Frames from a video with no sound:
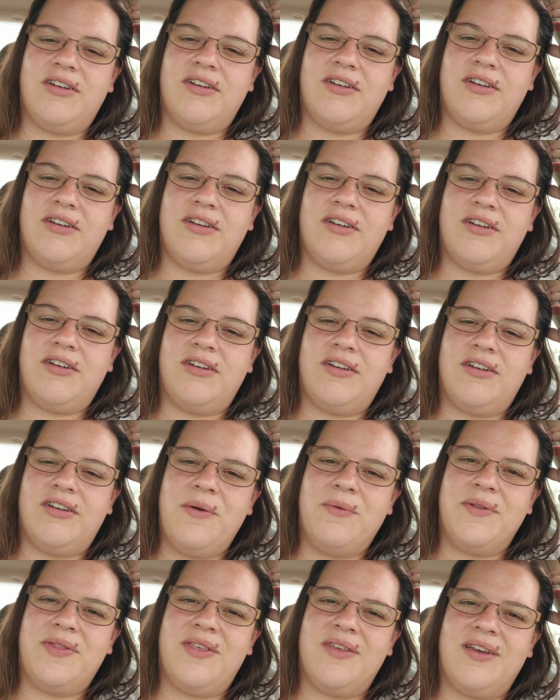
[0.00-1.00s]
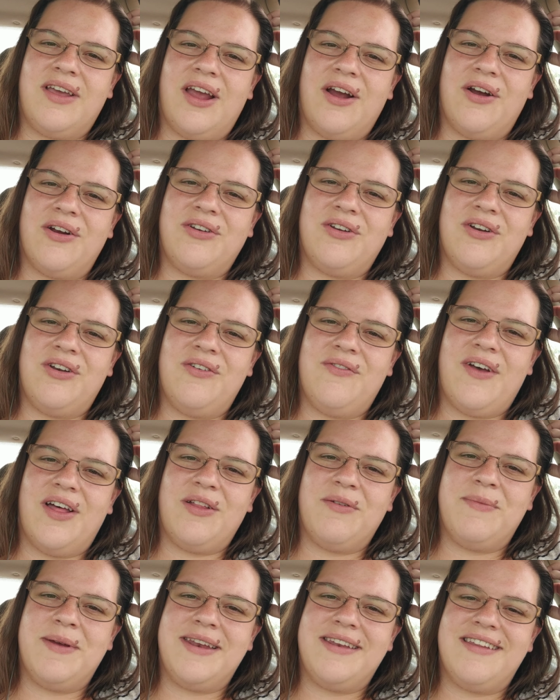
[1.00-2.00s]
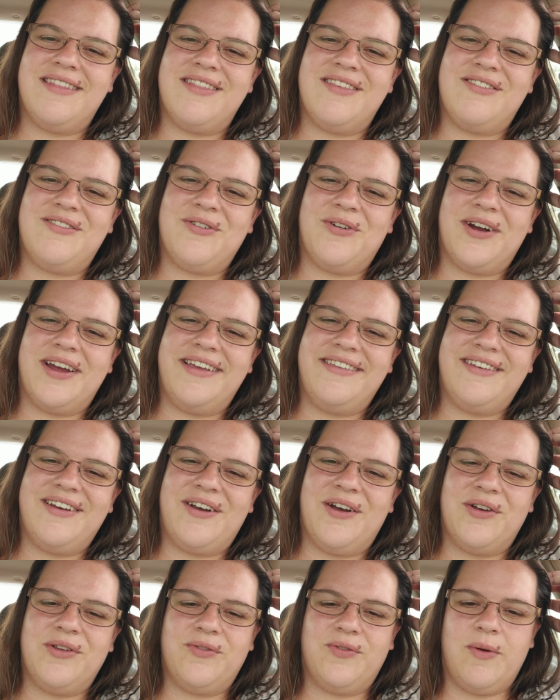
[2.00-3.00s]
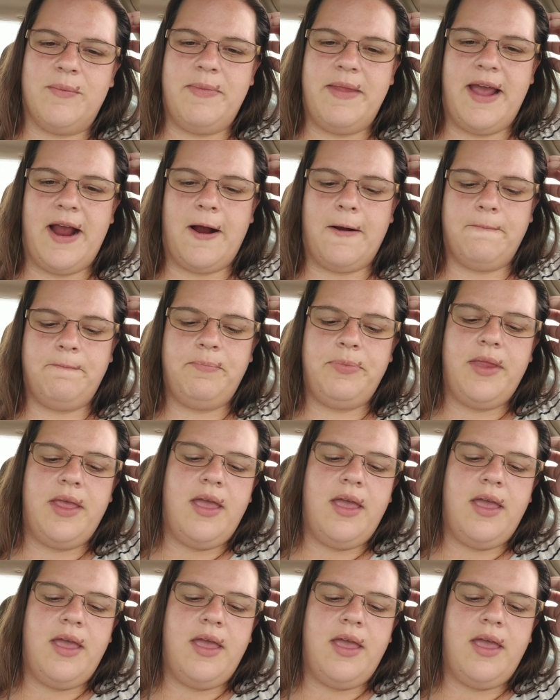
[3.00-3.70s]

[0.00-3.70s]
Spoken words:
you start on with the character development and the story as it goes from there.